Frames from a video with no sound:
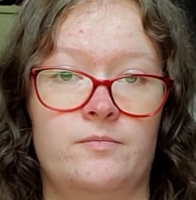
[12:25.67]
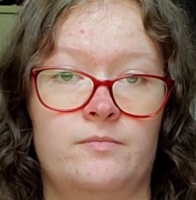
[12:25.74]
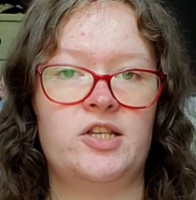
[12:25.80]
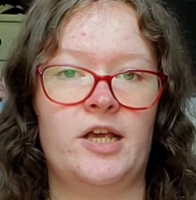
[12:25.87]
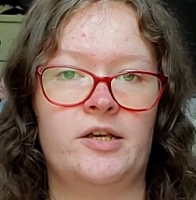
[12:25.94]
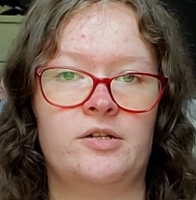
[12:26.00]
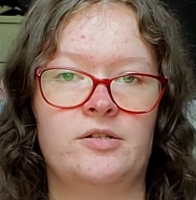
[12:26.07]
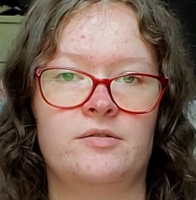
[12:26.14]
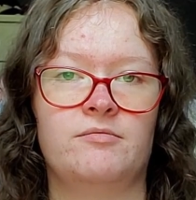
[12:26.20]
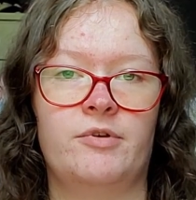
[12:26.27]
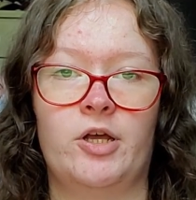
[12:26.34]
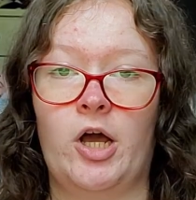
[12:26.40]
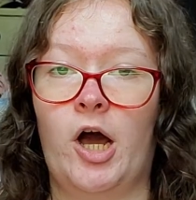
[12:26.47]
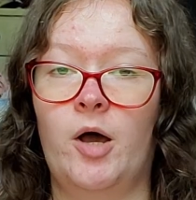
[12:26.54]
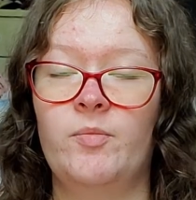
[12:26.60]
Second,
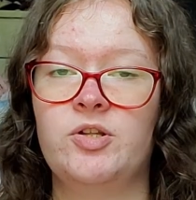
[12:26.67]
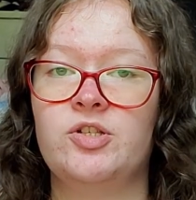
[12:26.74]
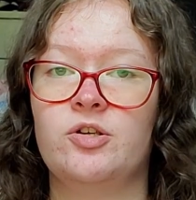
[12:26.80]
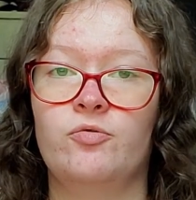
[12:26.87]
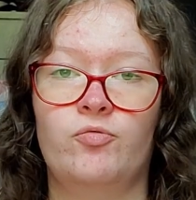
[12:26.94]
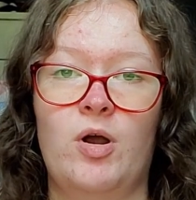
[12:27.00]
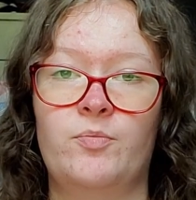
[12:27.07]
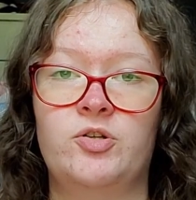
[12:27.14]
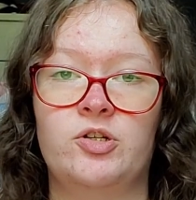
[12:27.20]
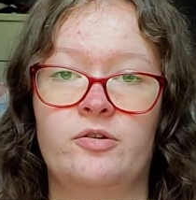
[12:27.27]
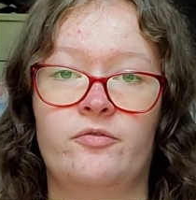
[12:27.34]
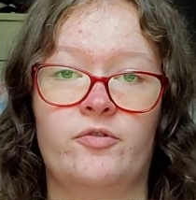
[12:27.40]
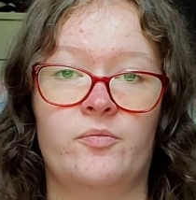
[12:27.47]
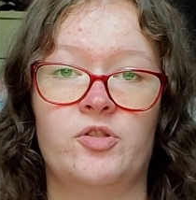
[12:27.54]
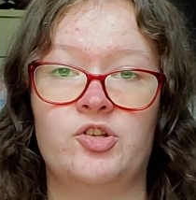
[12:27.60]
comets erupted
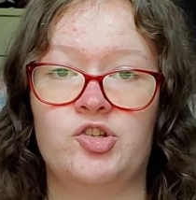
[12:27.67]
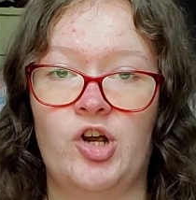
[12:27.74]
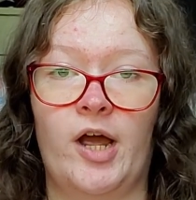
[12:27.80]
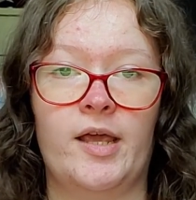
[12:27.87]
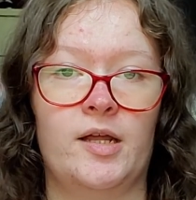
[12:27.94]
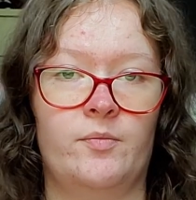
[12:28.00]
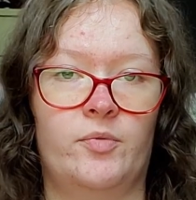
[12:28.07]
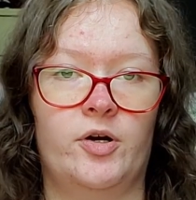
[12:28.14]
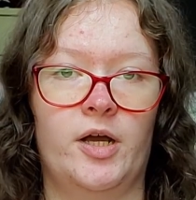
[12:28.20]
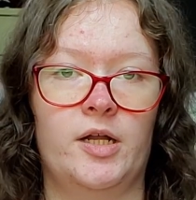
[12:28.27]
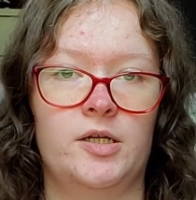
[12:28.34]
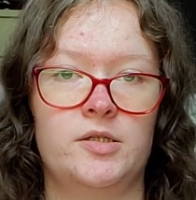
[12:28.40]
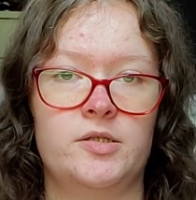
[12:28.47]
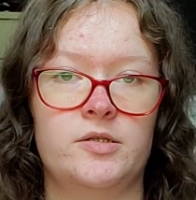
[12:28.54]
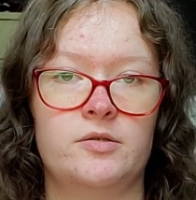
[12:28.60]
from the giant
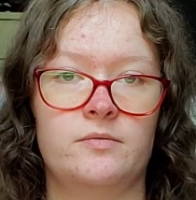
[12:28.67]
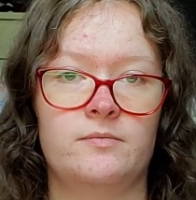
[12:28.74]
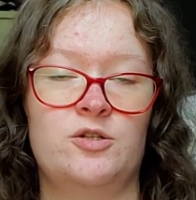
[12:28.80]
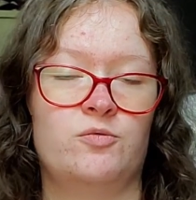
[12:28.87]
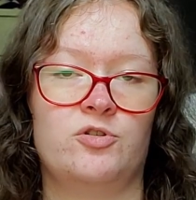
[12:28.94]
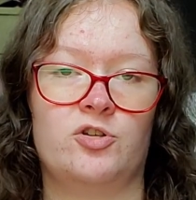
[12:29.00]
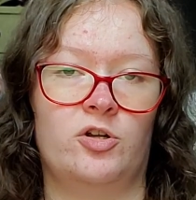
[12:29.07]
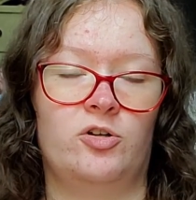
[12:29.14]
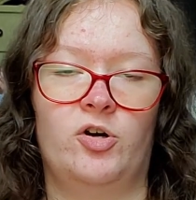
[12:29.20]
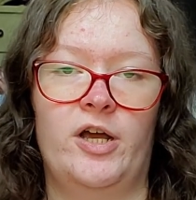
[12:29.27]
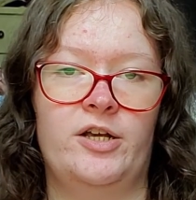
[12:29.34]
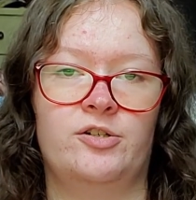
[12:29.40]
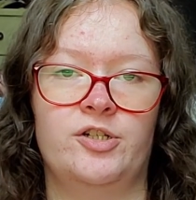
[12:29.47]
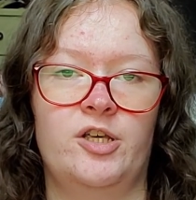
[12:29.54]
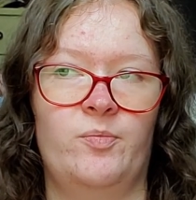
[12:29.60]
planets. This was
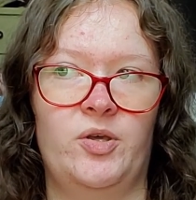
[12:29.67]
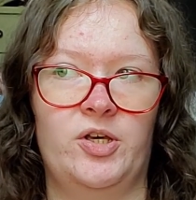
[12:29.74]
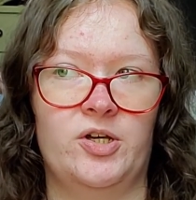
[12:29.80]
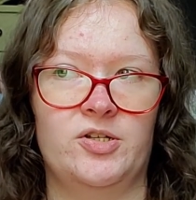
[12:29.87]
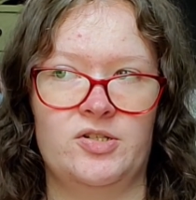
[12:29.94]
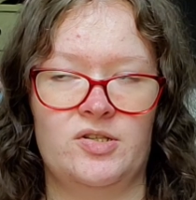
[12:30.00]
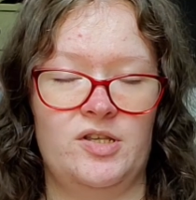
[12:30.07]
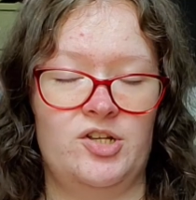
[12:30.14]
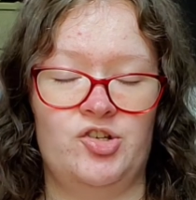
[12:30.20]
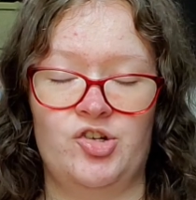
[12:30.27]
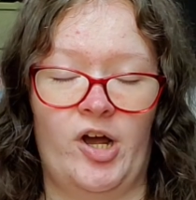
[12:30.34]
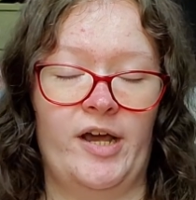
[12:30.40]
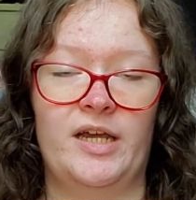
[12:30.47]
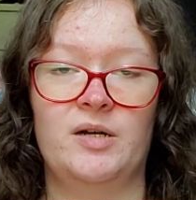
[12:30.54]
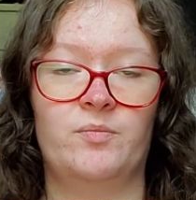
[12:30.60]
unlikely because the
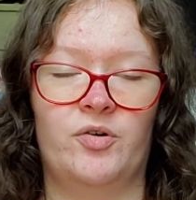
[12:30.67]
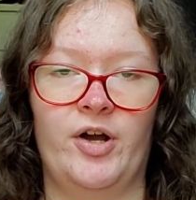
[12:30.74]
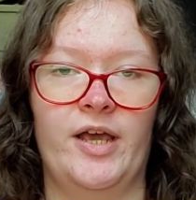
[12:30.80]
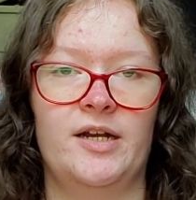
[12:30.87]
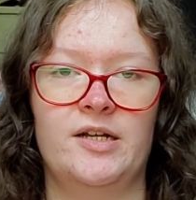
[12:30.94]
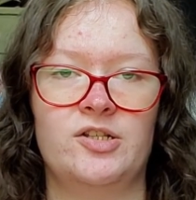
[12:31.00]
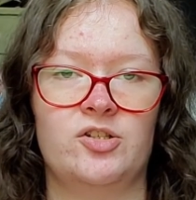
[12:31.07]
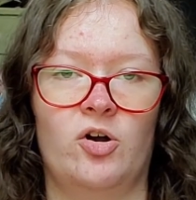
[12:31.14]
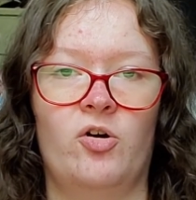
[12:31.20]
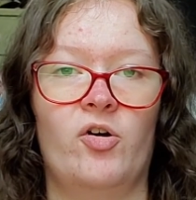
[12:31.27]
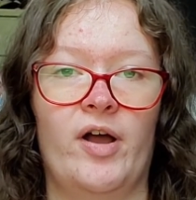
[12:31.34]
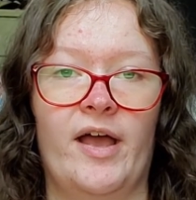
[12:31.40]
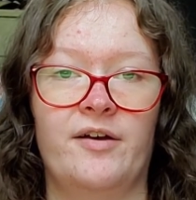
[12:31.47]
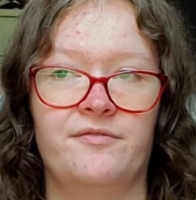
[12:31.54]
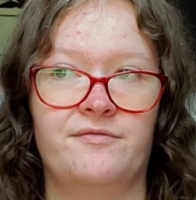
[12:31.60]
giant planets all
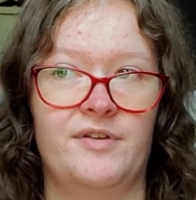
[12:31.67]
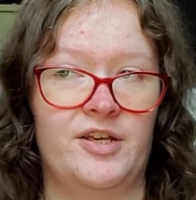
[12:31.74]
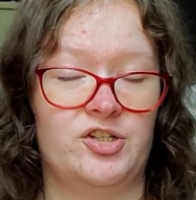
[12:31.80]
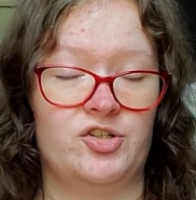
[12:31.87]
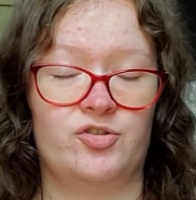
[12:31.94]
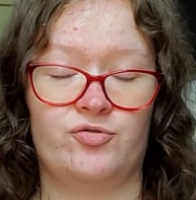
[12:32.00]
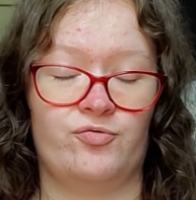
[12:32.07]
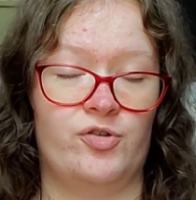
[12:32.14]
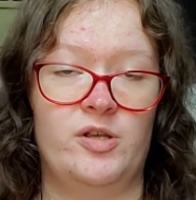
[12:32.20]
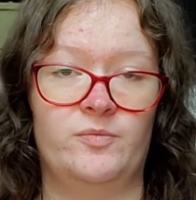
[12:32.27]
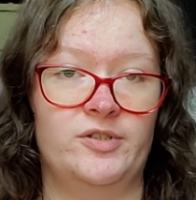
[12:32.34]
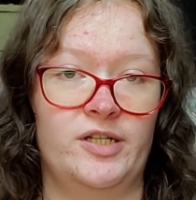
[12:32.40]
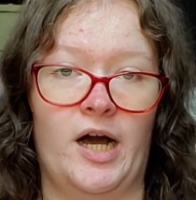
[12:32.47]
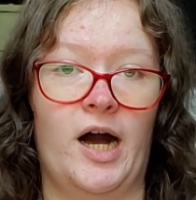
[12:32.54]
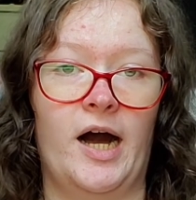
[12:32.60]
have
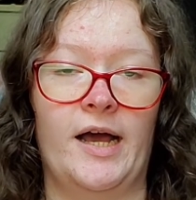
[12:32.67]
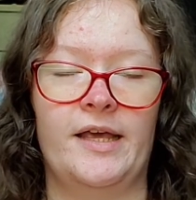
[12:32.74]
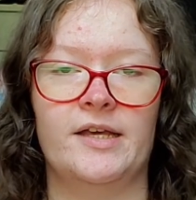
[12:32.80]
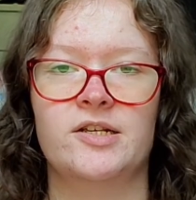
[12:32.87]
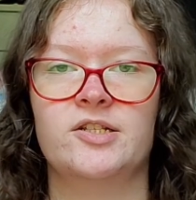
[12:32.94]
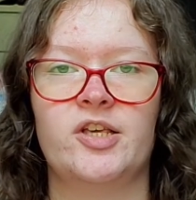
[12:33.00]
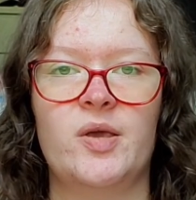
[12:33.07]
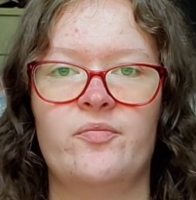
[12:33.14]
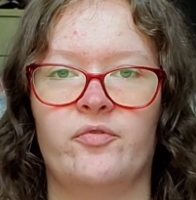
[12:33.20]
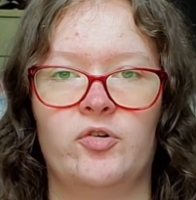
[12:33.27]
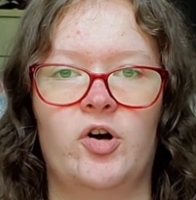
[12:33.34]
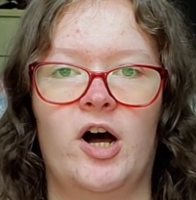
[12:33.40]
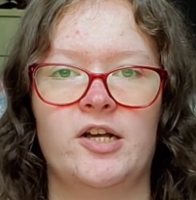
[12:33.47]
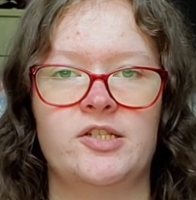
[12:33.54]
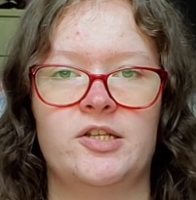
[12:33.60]
extremely high escape
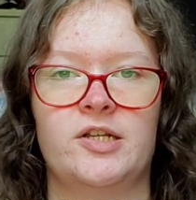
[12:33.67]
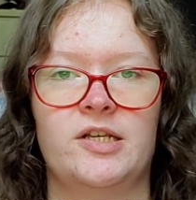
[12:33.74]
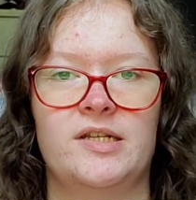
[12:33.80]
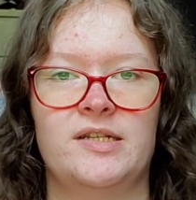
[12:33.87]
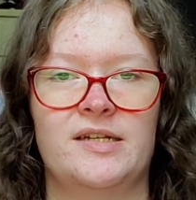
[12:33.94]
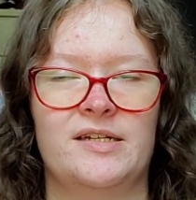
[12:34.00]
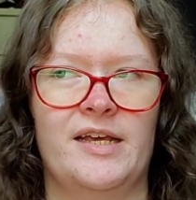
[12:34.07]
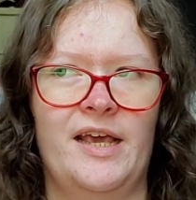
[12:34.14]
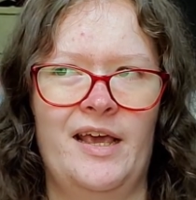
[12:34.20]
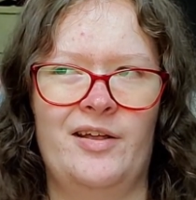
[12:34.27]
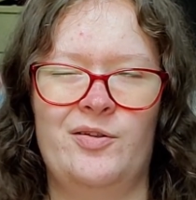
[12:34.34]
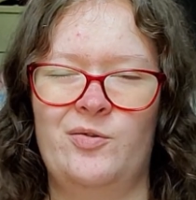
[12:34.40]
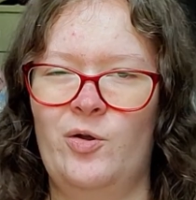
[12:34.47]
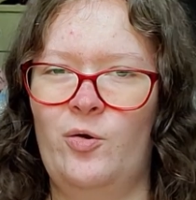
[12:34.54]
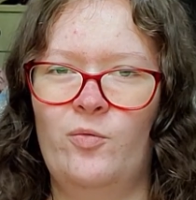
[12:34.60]
velocities, and
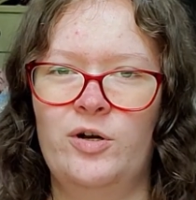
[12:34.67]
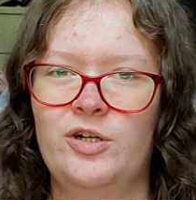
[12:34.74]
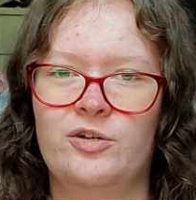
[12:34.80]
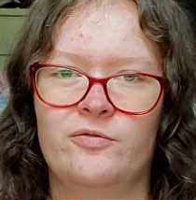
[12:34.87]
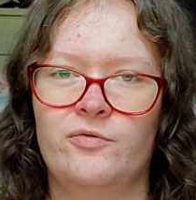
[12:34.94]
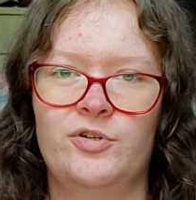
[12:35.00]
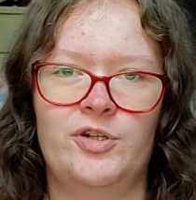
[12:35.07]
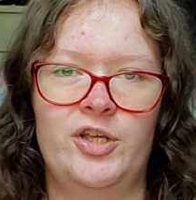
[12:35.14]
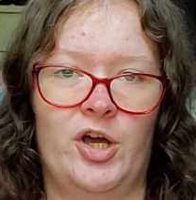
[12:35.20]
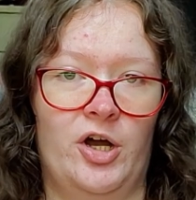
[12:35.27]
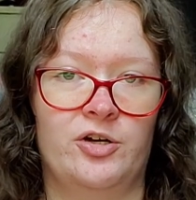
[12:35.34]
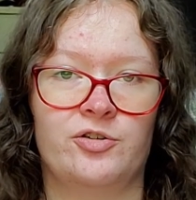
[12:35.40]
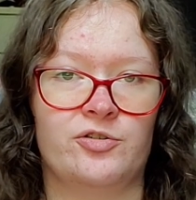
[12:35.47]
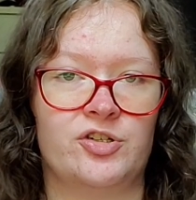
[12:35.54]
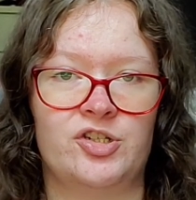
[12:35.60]
no one could really
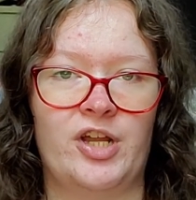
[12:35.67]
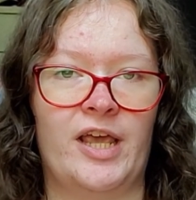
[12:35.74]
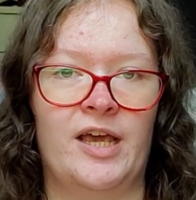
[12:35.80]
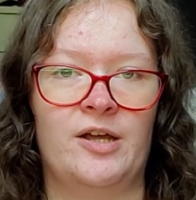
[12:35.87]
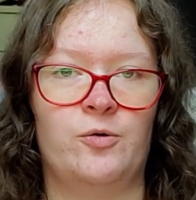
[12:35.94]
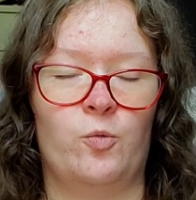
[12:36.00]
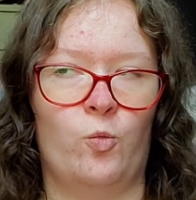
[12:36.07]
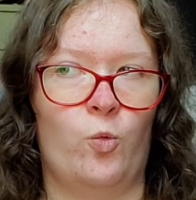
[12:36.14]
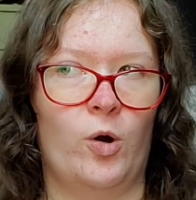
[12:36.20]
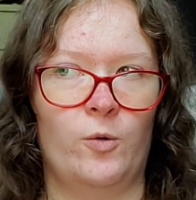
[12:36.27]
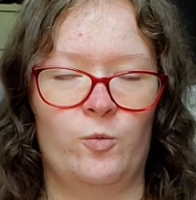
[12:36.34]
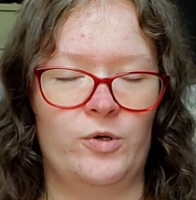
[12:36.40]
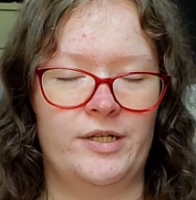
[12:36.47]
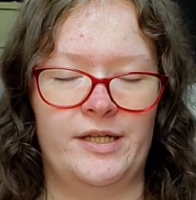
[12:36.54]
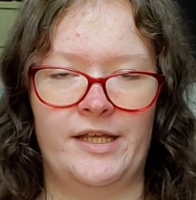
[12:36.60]
understand what
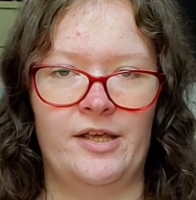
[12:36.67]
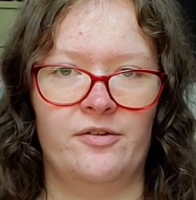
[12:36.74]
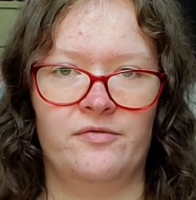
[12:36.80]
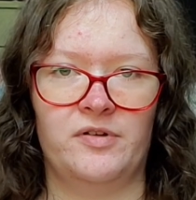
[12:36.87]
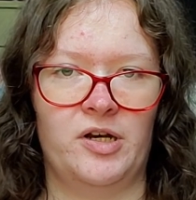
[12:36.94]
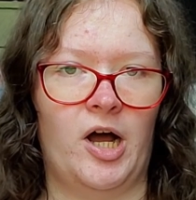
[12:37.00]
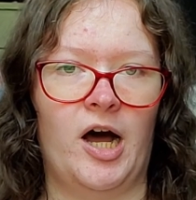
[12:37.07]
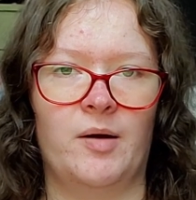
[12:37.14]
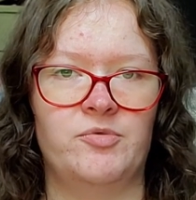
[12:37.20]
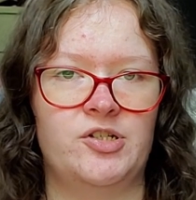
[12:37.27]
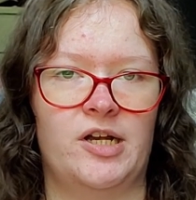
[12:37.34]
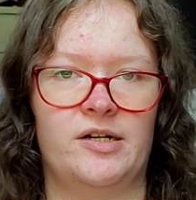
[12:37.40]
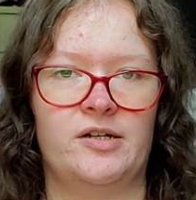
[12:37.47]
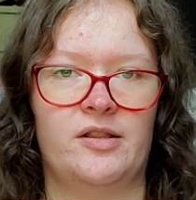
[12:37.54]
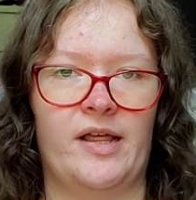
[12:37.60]
would give an
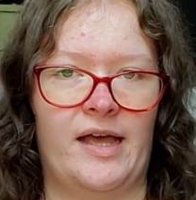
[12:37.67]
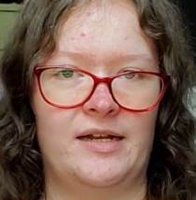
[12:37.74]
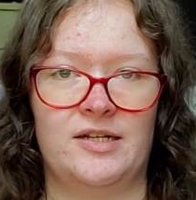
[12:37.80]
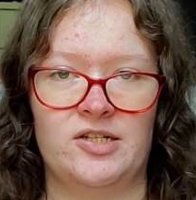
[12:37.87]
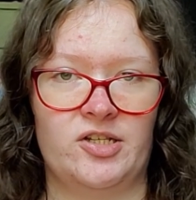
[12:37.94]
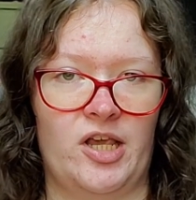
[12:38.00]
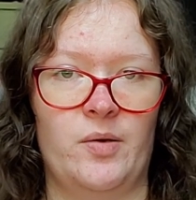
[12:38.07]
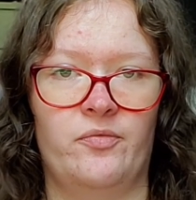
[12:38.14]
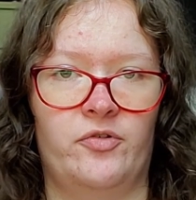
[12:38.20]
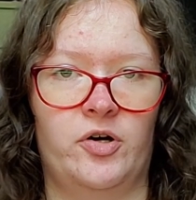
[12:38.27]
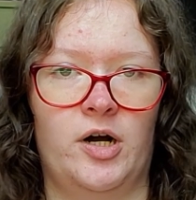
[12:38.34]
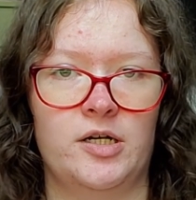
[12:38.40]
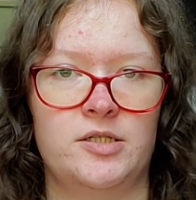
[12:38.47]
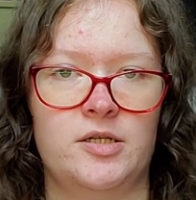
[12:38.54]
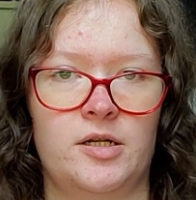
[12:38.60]
object that escape
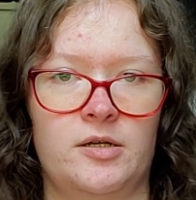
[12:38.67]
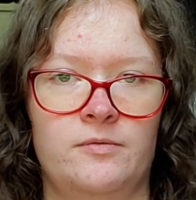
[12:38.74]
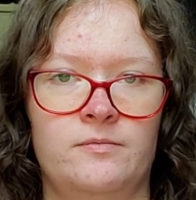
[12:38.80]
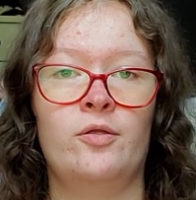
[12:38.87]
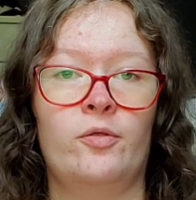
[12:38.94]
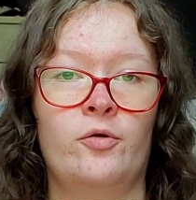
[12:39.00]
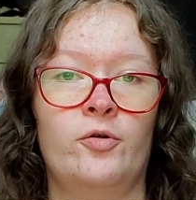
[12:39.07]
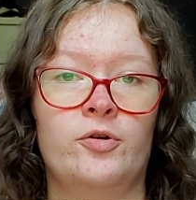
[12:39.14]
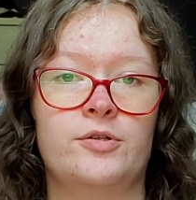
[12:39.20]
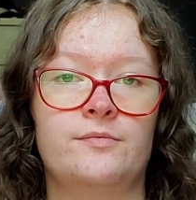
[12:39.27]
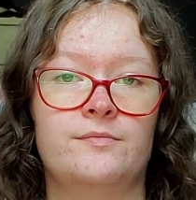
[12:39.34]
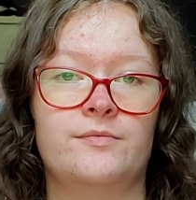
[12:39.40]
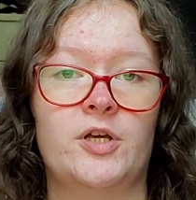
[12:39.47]
velocity. And third,